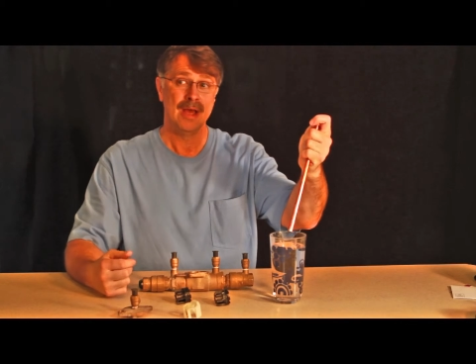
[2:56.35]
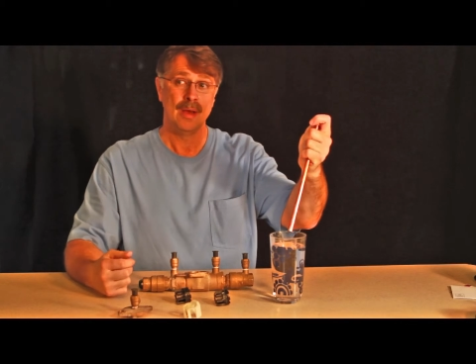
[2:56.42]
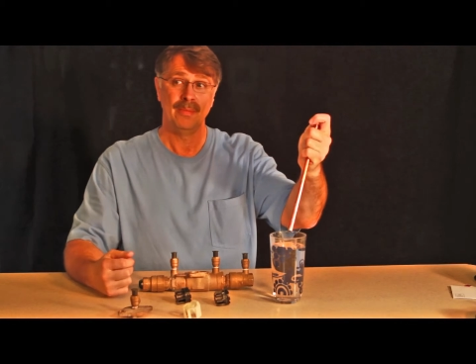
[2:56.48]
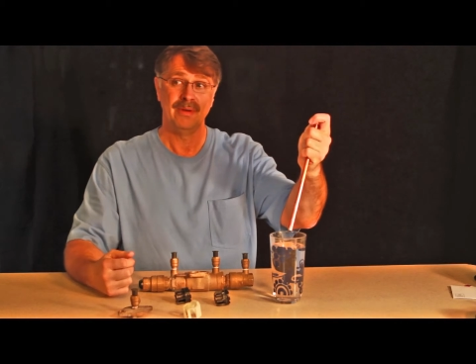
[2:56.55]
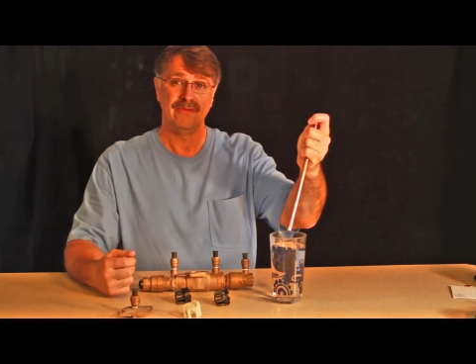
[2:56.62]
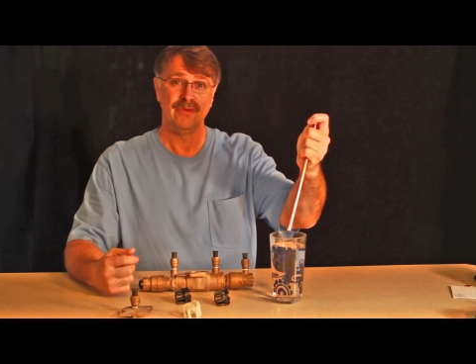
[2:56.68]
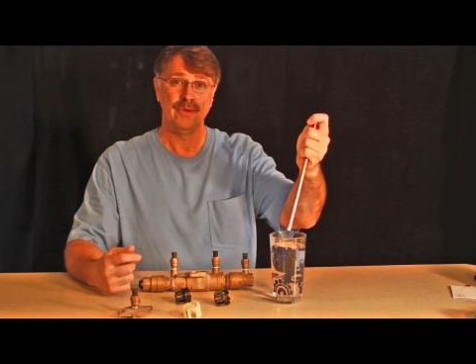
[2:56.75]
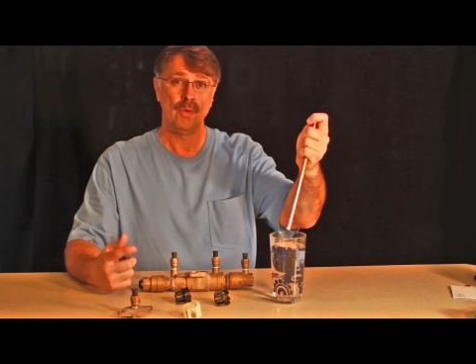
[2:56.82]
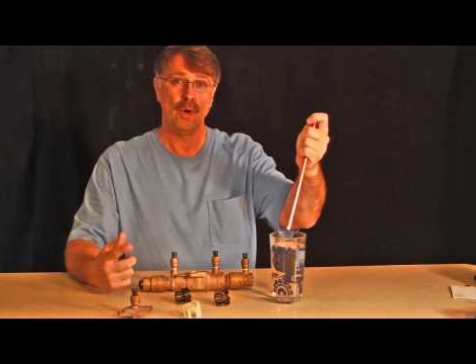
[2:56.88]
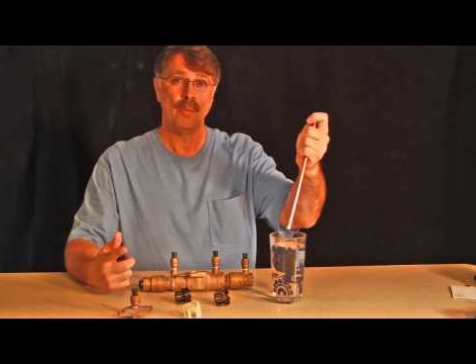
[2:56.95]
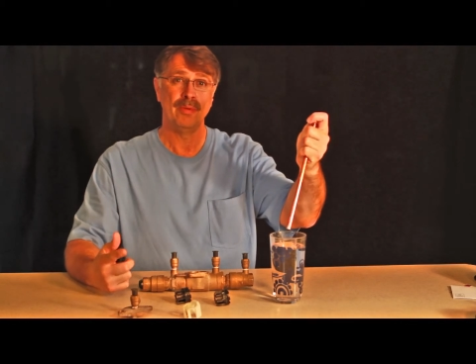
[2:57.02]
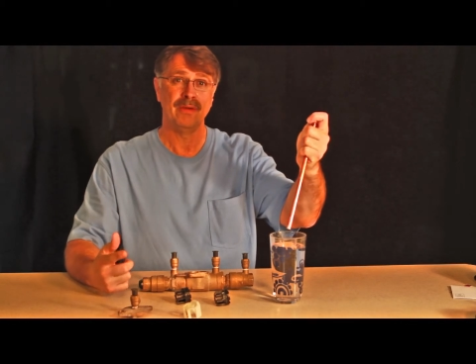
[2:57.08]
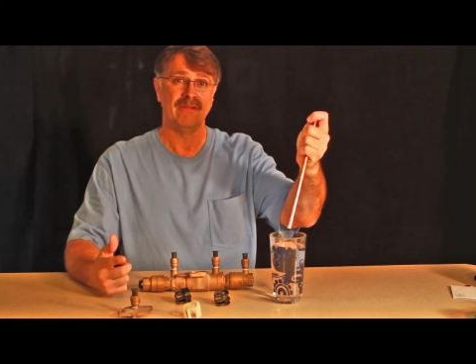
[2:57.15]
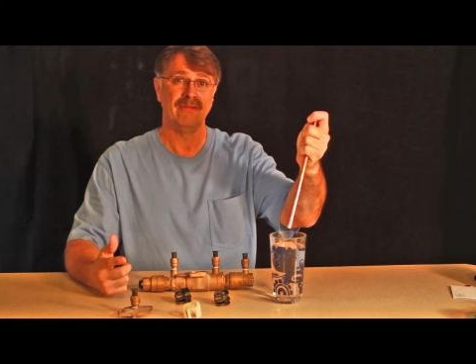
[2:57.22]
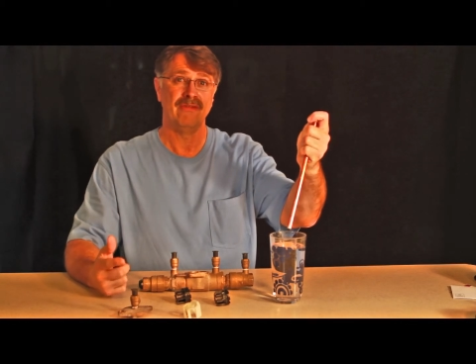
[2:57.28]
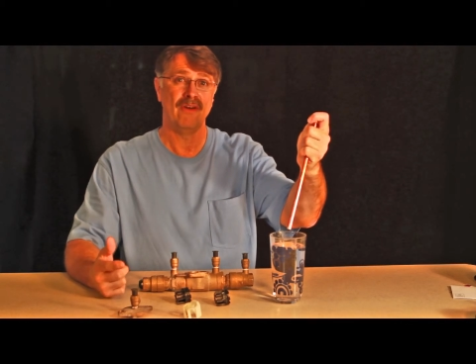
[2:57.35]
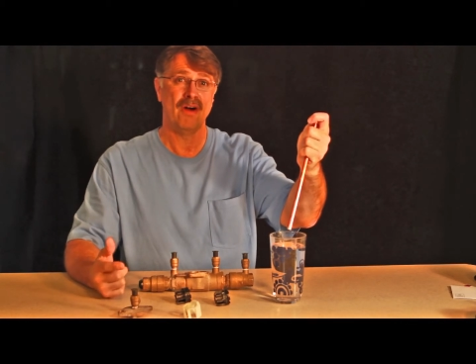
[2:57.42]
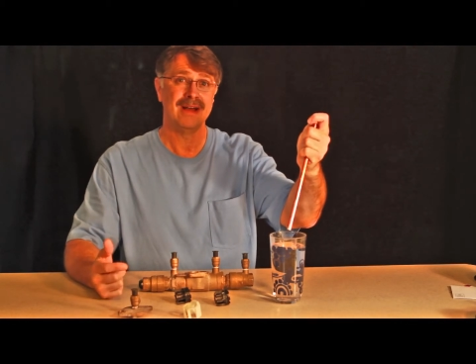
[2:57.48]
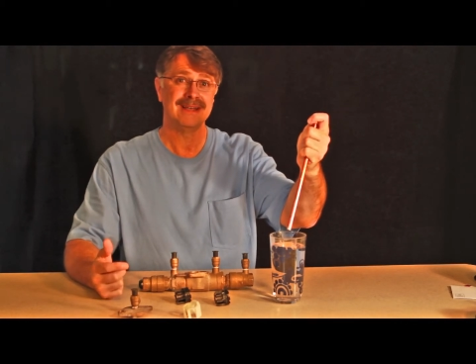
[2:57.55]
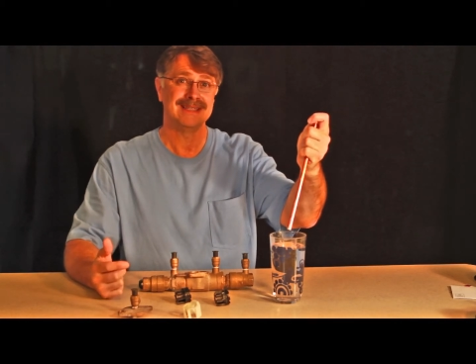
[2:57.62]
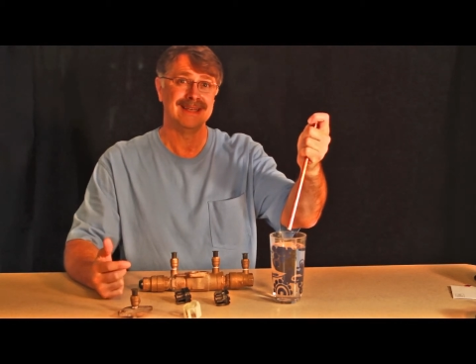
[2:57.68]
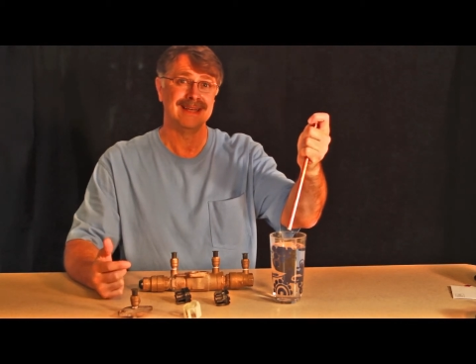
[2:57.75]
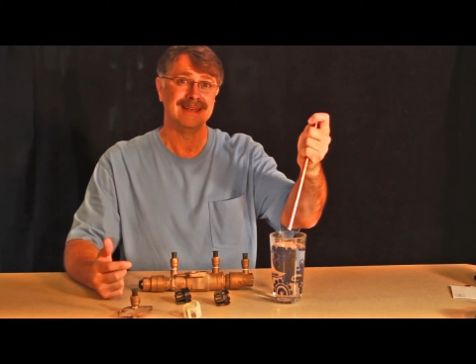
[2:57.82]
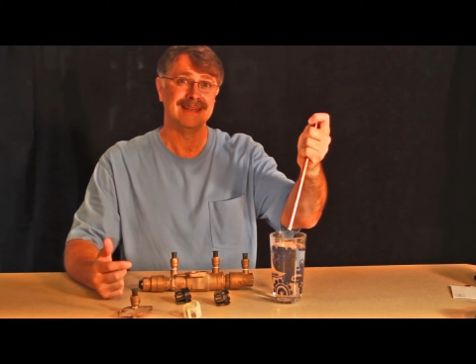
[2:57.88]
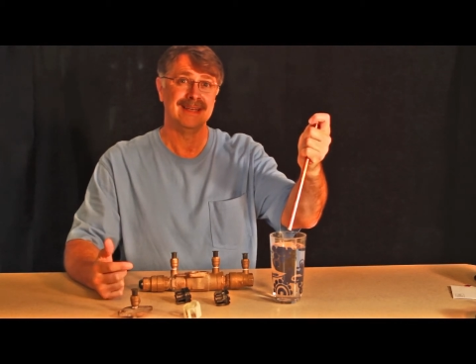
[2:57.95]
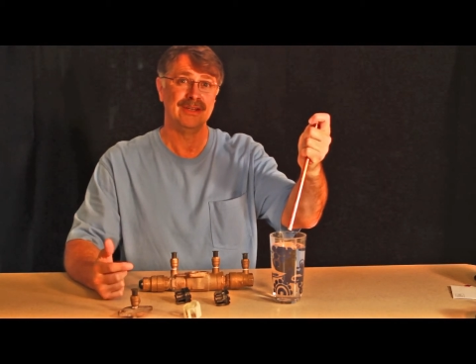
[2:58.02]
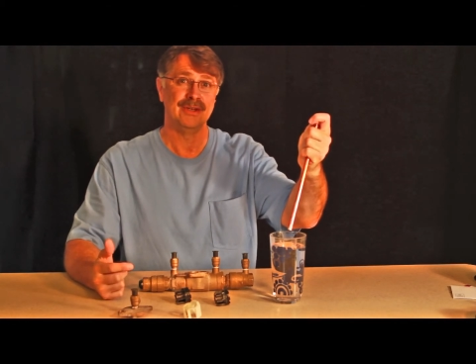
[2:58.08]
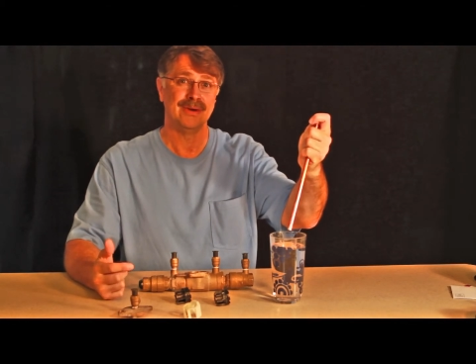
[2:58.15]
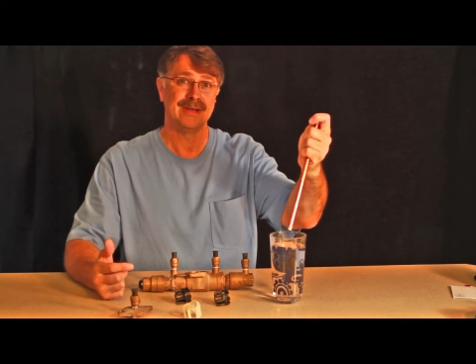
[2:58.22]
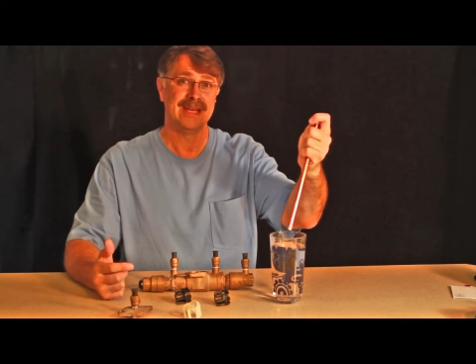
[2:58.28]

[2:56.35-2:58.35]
But if you open a faucet in your